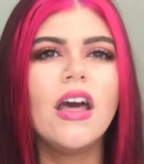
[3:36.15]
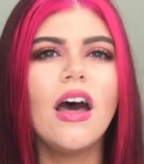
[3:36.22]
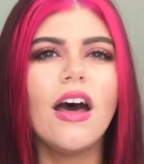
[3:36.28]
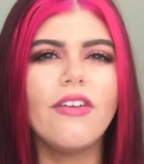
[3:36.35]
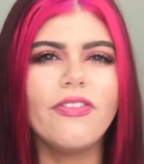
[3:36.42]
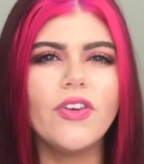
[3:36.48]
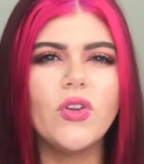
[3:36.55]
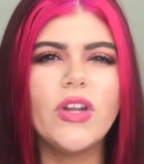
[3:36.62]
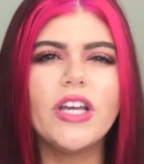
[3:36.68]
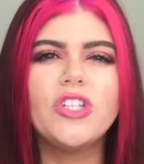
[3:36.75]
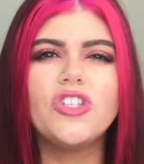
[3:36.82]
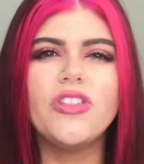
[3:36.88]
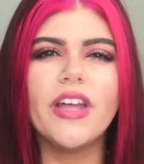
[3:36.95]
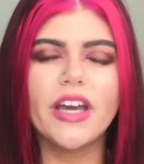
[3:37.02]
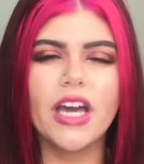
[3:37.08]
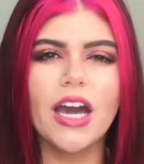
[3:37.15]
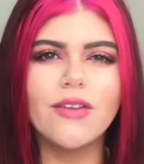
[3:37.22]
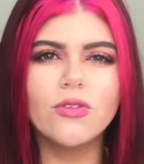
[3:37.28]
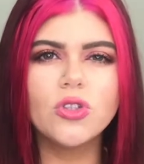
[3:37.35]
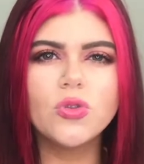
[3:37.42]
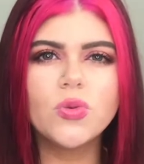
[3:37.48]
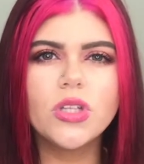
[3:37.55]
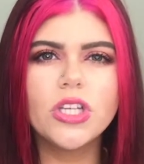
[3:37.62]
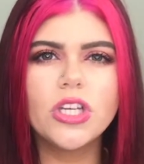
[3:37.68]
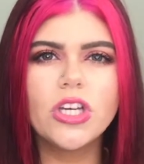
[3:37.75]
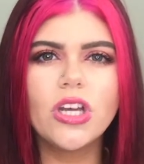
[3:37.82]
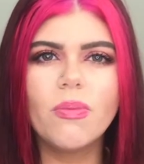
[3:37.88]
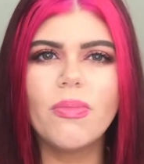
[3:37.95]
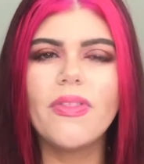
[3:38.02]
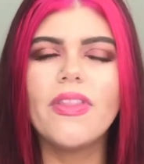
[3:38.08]
a foundation that covers really
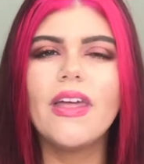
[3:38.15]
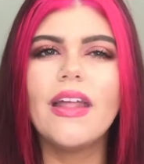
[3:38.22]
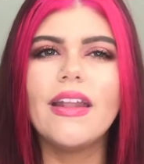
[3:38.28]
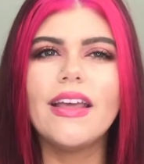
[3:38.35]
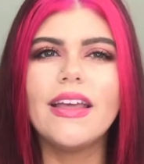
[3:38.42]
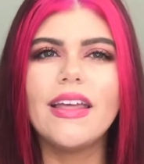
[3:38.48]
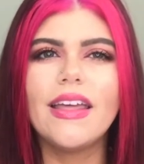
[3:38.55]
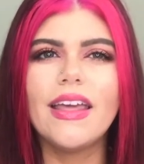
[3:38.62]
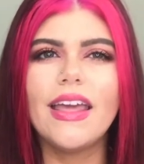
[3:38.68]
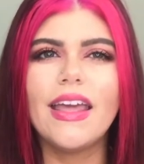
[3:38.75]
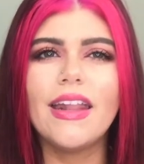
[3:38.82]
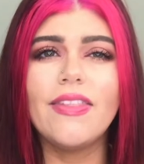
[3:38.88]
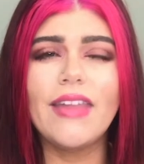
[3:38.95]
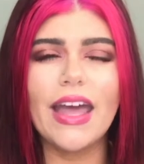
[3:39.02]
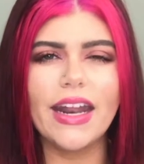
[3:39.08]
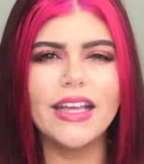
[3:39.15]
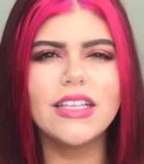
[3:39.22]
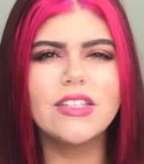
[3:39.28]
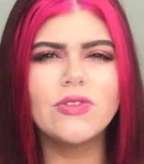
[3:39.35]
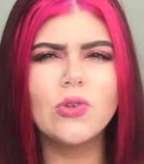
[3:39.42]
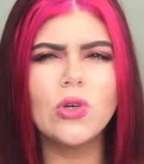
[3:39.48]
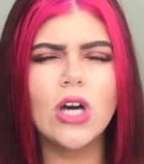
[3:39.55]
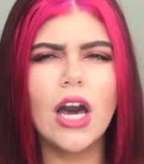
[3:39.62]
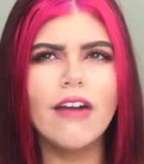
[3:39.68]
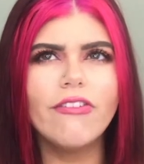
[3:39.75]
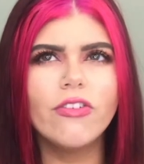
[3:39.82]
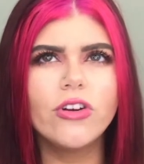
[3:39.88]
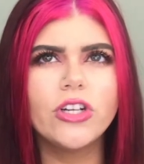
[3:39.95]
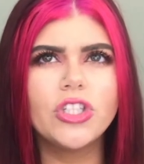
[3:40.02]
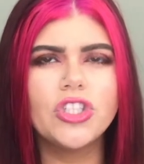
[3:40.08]
good, but that is full
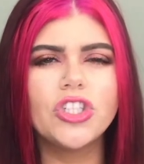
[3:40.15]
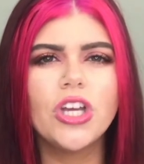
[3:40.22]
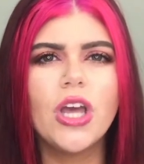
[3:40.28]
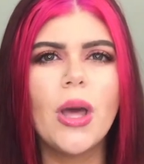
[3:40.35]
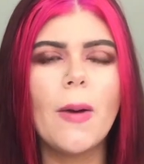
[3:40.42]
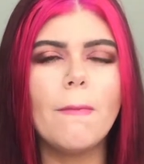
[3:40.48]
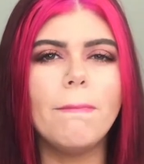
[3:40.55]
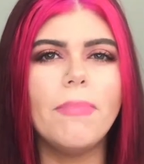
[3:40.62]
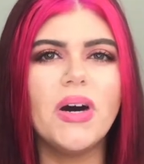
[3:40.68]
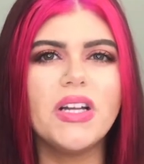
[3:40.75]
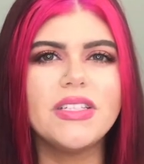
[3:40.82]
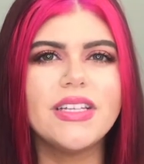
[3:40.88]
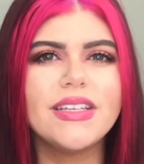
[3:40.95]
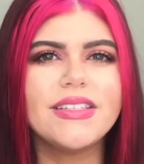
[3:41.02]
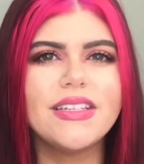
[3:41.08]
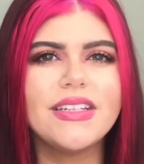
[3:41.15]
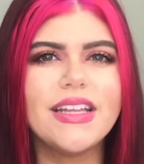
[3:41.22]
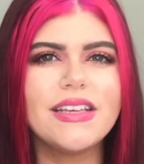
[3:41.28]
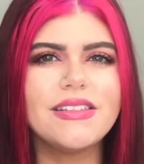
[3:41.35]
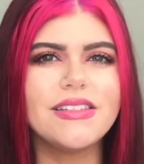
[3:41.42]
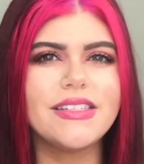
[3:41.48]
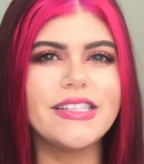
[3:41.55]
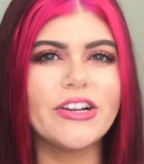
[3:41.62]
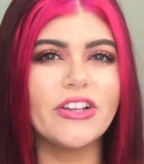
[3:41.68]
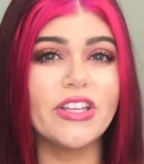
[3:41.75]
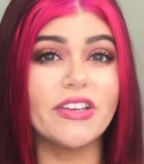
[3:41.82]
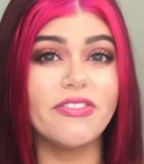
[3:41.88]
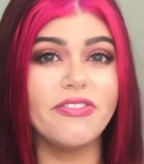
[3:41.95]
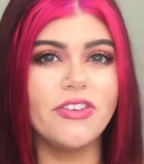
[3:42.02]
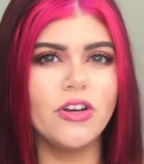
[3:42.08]
coverage, but doesn't necessarily
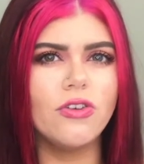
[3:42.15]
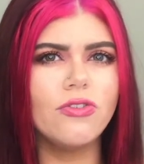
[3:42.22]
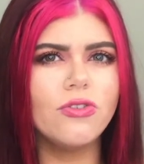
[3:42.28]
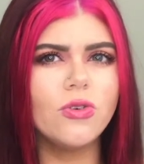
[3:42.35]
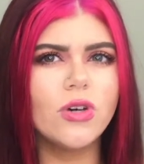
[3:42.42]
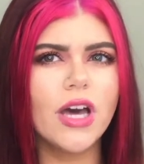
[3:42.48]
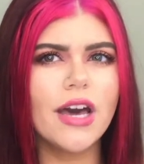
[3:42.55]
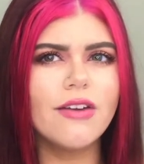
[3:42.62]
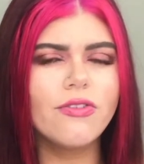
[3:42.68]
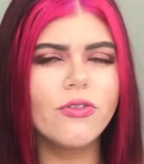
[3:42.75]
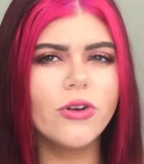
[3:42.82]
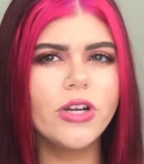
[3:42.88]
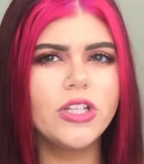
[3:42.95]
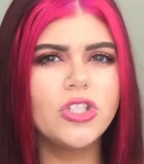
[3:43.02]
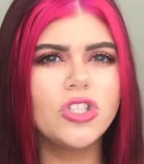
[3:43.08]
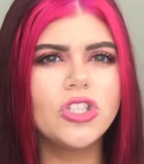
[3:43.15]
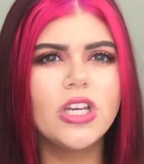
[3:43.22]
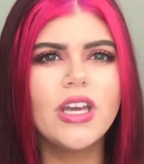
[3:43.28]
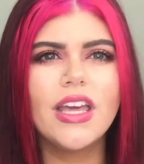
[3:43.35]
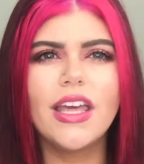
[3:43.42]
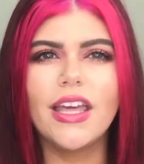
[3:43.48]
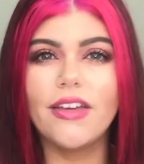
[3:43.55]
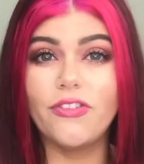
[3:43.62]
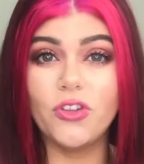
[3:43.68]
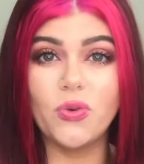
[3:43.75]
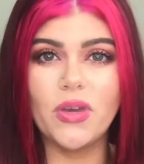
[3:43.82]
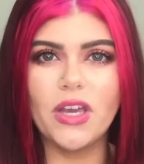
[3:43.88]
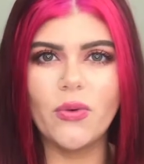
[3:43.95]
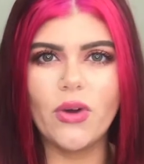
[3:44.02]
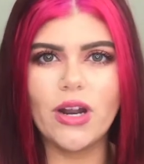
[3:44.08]
feel full coverage, if you
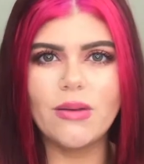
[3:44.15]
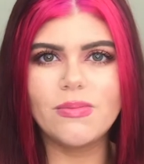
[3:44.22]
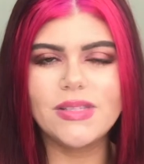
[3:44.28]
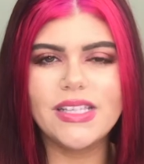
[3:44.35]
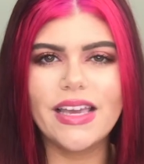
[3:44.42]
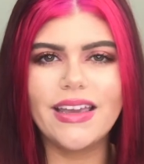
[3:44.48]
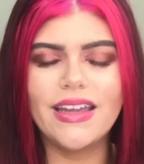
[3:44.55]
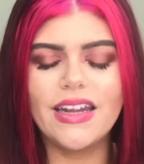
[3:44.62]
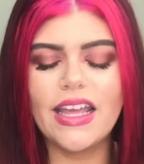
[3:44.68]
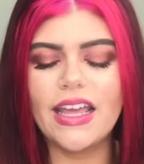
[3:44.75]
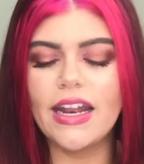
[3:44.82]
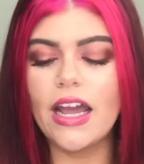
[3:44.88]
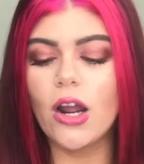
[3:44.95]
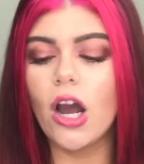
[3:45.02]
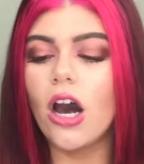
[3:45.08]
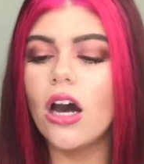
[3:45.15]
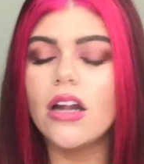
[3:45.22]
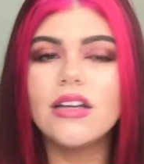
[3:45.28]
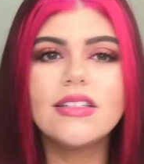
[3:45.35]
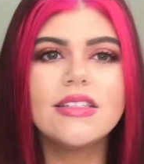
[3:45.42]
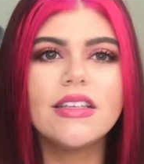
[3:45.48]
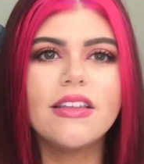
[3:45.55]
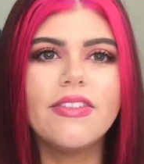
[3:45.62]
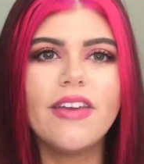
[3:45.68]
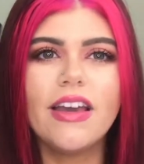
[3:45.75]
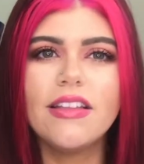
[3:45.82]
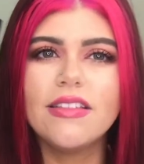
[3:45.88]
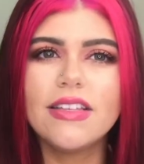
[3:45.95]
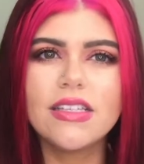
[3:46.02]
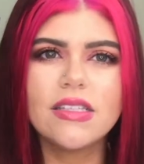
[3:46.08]
get what I'm saying. And I honestly
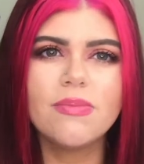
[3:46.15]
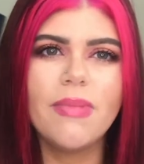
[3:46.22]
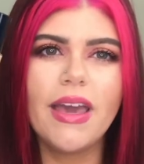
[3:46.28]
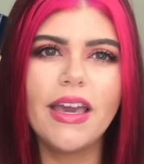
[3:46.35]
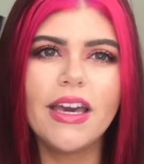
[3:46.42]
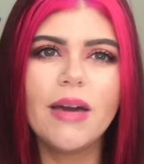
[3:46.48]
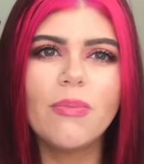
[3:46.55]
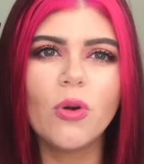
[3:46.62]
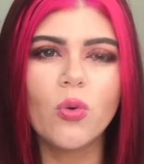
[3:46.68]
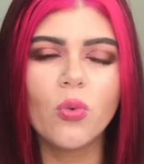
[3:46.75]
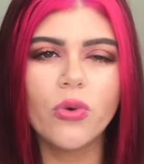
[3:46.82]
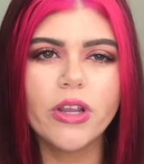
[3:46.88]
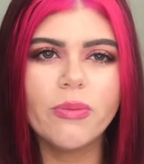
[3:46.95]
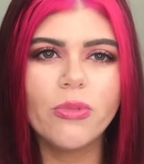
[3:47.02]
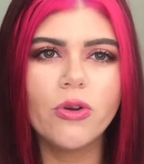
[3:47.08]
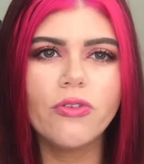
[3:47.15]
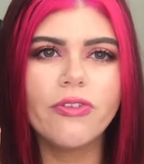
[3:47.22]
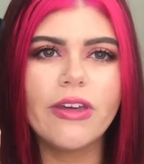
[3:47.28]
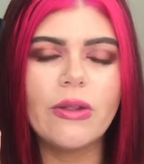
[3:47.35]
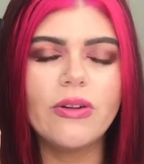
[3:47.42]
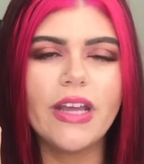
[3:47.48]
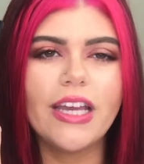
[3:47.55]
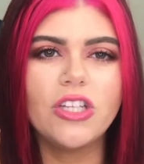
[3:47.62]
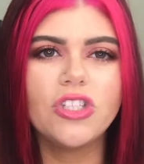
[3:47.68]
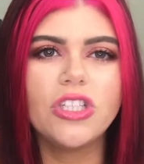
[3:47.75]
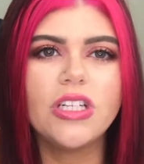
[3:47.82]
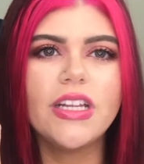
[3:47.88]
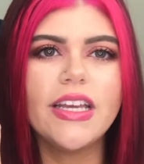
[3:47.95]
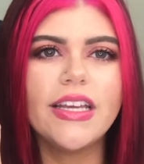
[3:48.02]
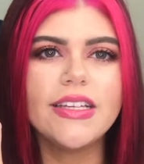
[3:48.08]
think this Makeup Reboot
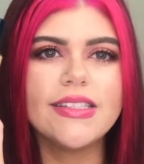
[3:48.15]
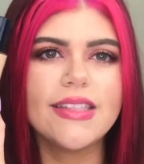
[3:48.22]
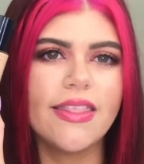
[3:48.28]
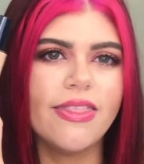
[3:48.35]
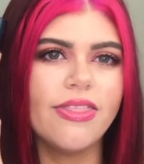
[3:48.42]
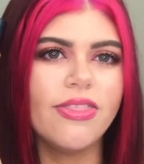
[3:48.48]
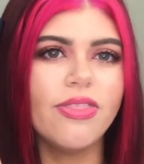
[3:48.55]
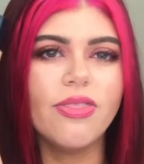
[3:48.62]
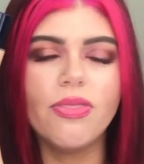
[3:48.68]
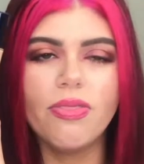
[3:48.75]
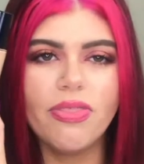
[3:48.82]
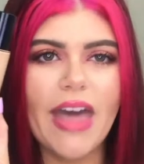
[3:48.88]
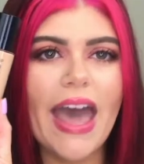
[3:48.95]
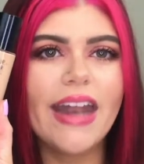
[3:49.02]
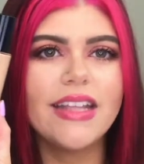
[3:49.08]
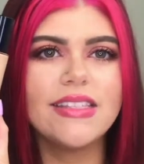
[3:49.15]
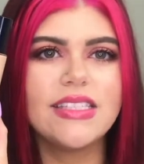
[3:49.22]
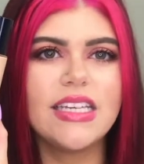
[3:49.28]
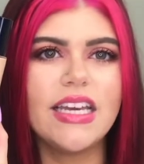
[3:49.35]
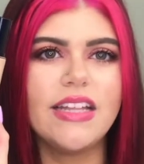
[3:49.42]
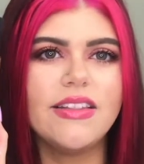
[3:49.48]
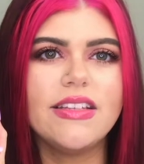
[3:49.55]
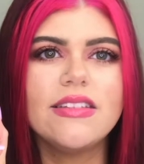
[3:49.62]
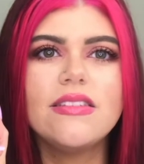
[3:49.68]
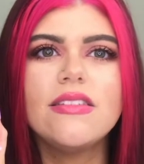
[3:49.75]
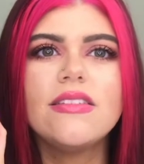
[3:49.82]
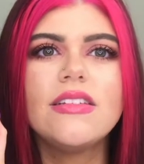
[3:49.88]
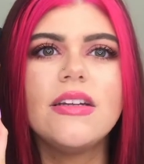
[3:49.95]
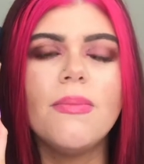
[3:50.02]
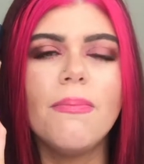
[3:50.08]
foundation is it. This
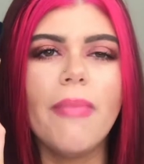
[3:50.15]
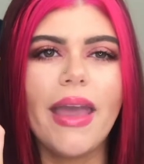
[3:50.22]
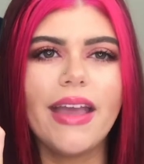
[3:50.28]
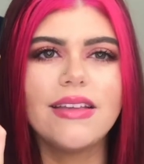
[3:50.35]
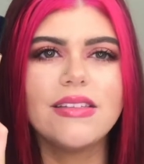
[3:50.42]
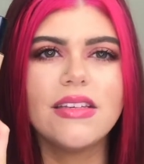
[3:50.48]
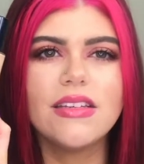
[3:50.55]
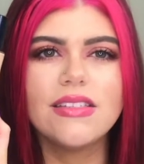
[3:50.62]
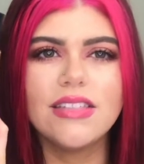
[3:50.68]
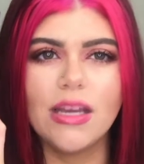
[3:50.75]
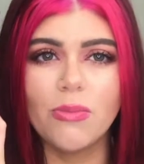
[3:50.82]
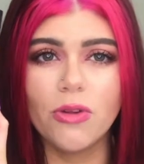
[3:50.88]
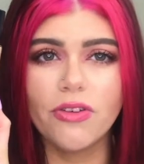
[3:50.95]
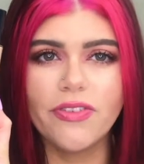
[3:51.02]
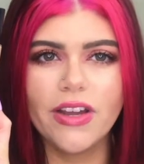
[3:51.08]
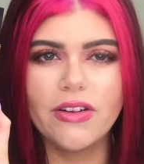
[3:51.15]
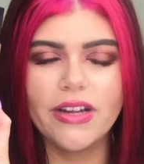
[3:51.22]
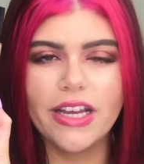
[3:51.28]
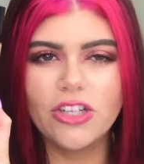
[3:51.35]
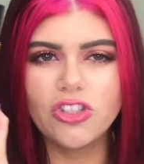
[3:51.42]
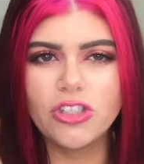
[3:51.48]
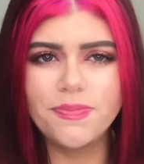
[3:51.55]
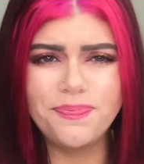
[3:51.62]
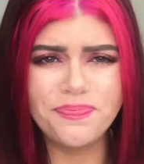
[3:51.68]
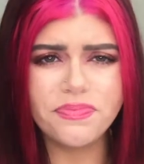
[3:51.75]
is an amazing summer foundation.